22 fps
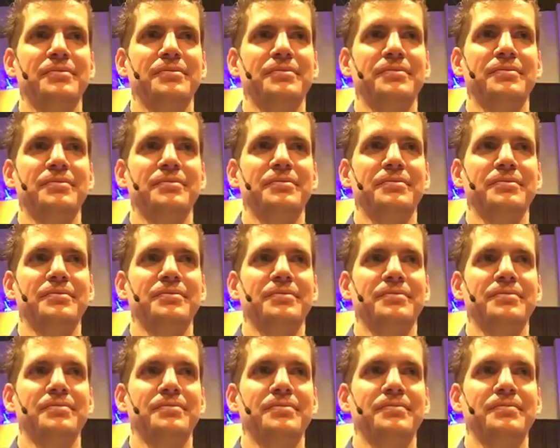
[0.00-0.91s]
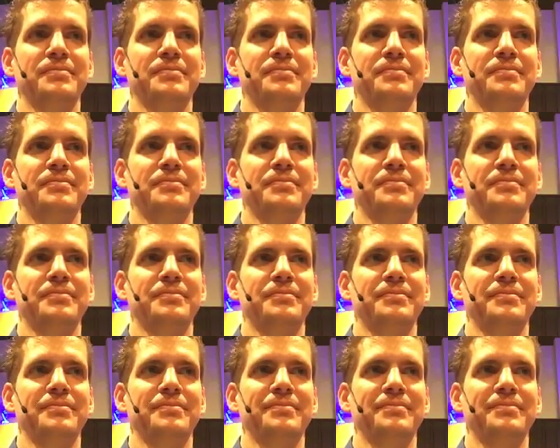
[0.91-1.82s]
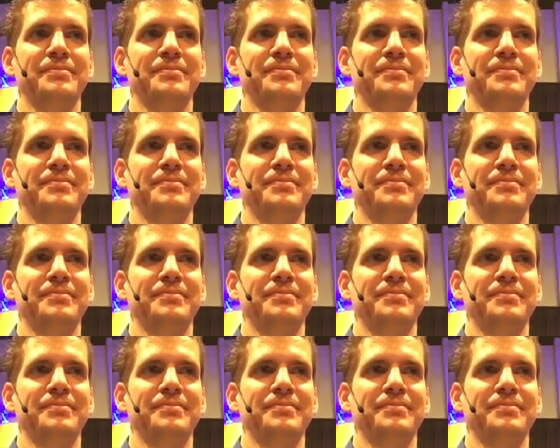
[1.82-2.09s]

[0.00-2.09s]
Nothing is said.